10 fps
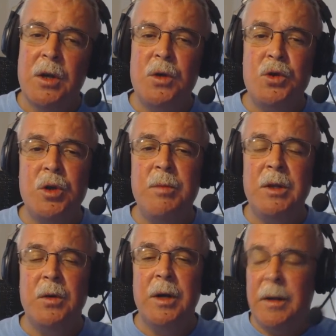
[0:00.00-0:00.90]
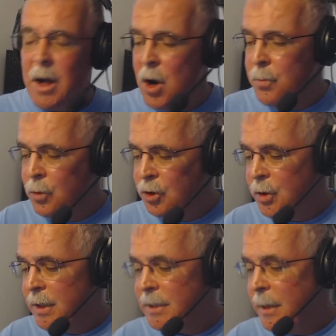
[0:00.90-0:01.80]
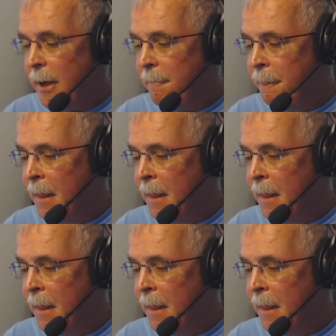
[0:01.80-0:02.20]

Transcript: You should be doing it. I hope you'll join us in that.